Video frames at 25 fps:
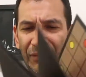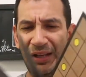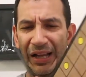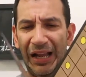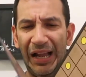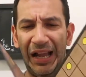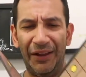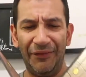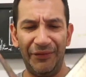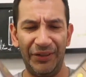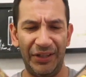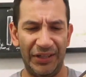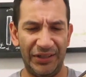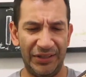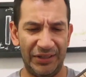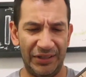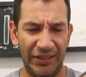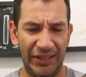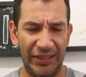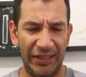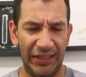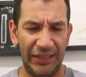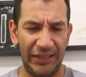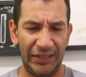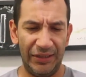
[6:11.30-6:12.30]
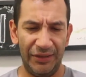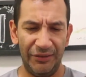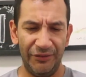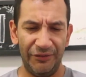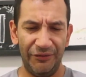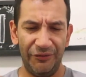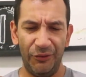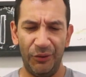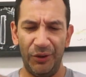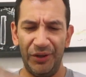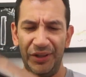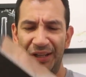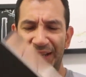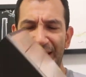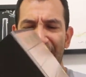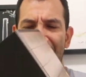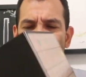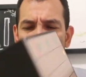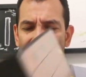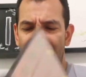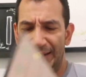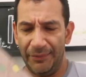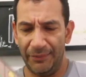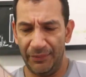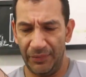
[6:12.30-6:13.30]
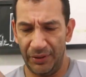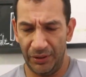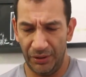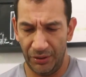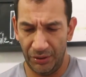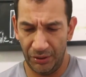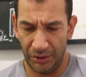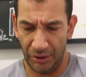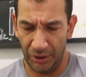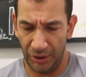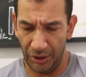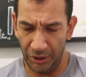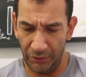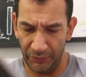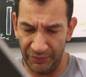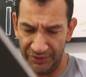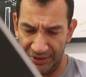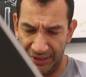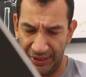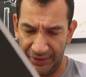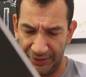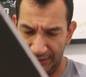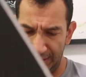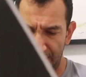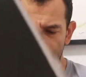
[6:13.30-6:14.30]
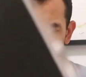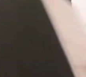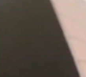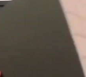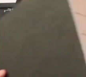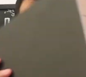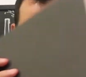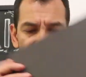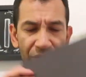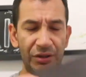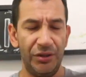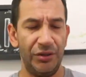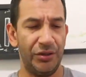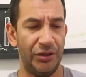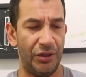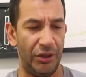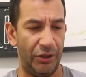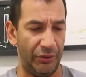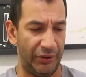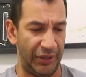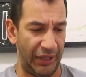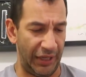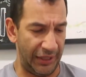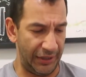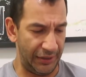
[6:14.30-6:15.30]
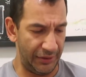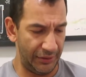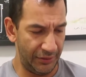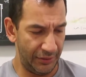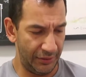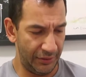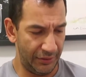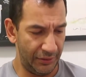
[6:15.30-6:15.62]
obviously, for the game. Oh, is that the instructions? Okay.